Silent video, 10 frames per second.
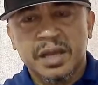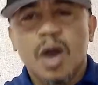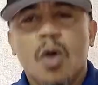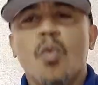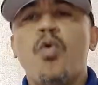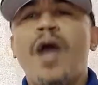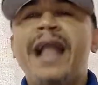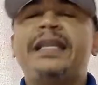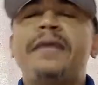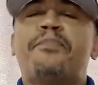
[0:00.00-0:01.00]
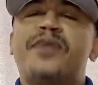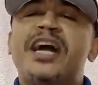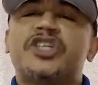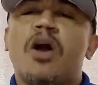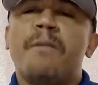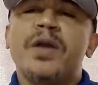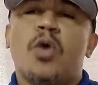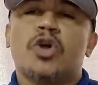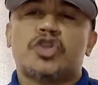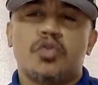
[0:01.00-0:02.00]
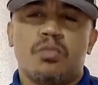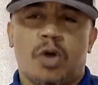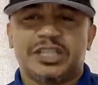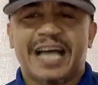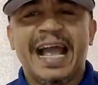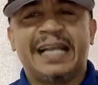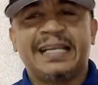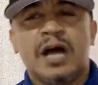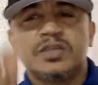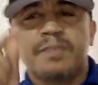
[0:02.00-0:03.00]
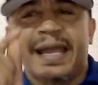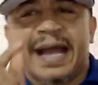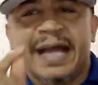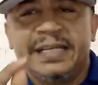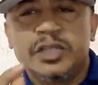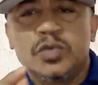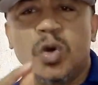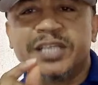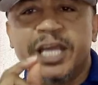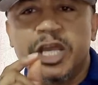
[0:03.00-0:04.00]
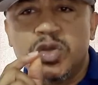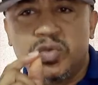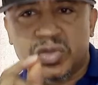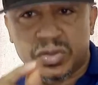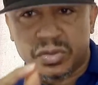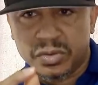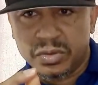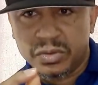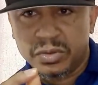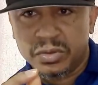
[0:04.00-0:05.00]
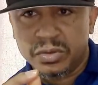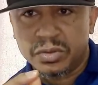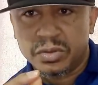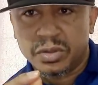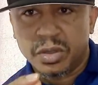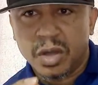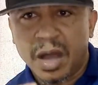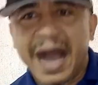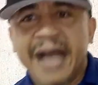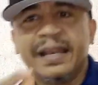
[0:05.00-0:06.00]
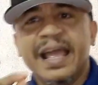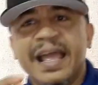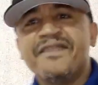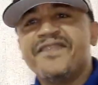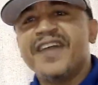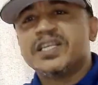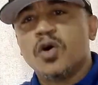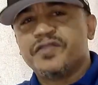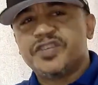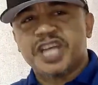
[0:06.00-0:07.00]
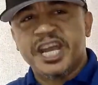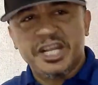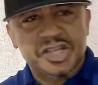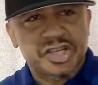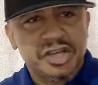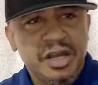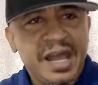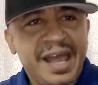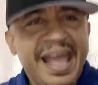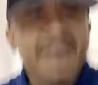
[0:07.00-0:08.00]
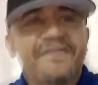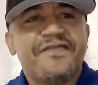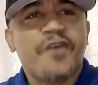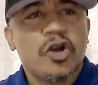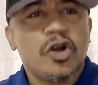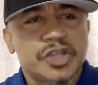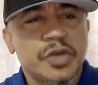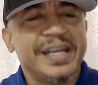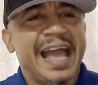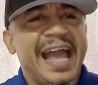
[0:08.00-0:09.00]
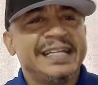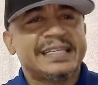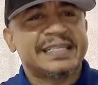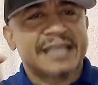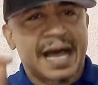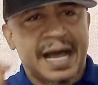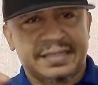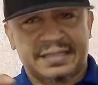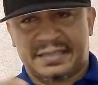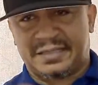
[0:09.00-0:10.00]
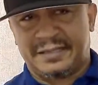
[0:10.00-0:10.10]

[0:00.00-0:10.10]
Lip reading: When the pressure on me was too much, I announced my candidate who was a youth and a face of change, a force during NSAS.